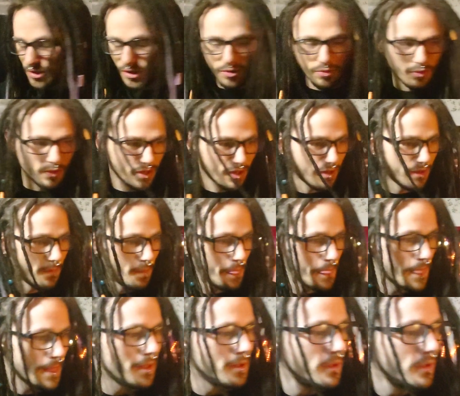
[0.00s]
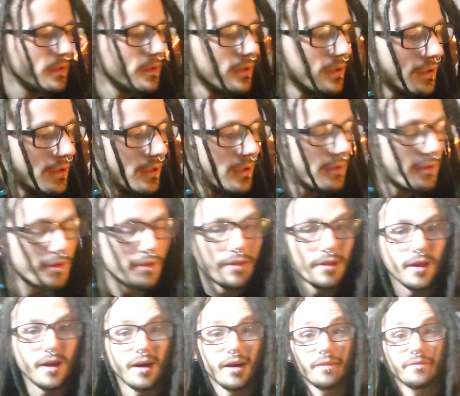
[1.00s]
So, uh,
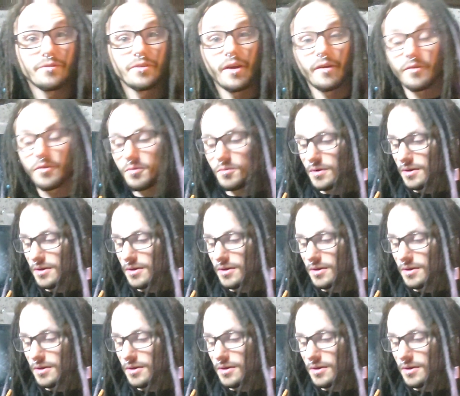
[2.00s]
yeah, if you ever